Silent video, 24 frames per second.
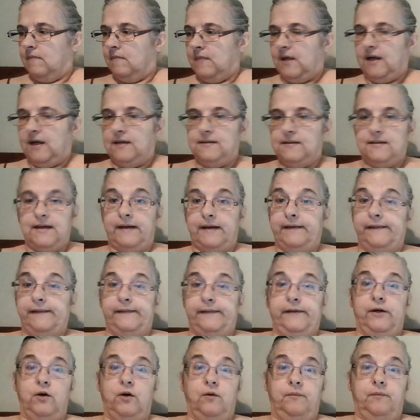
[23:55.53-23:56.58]
Because I don't
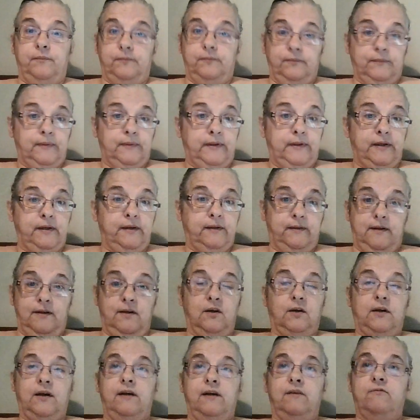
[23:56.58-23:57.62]
know, when you're
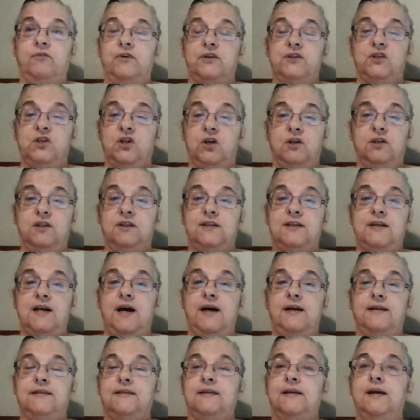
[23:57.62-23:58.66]
looking for a certain
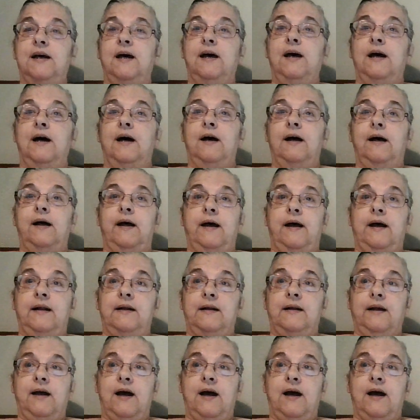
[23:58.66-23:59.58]
size and